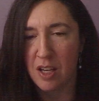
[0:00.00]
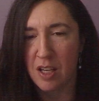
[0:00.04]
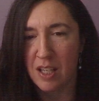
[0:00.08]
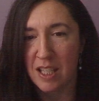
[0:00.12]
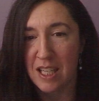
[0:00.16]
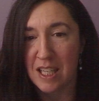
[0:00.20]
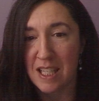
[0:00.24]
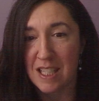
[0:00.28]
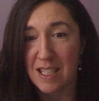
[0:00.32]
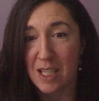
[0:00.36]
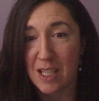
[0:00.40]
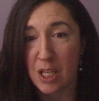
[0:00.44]

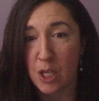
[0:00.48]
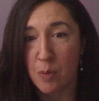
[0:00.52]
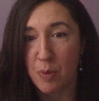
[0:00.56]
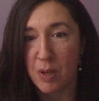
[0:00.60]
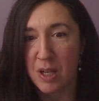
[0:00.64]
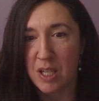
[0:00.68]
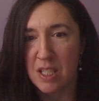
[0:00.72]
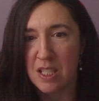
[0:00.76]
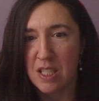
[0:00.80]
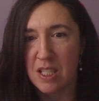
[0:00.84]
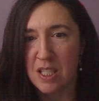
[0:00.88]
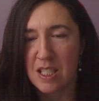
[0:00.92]
kids like
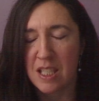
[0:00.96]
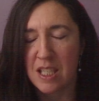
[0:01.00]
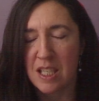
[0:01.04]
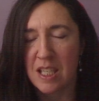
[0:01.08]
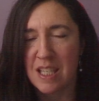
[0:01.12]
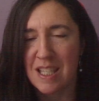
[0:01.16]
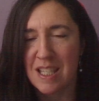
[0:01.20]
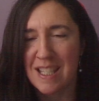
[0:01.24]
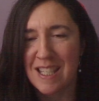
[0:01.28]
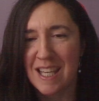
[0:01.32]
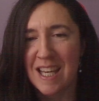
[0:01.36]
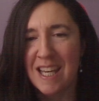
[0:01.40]
Pisces
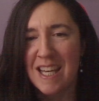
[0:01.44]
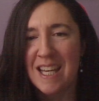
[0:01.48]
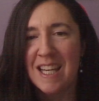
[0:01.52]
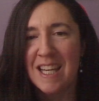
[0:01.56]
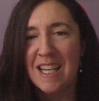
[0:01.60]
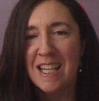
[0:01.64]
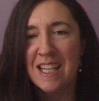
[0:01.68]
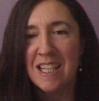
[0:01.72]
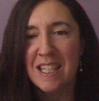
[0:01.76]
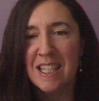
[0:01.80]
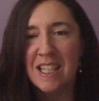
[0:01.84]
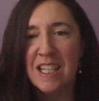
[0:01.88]
kids,
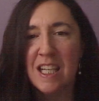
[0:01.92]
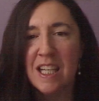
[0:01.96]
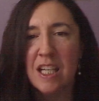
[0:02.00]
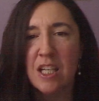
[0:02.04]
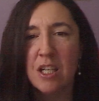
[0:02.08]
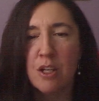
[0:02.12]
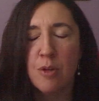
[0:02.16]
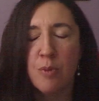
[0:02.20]
need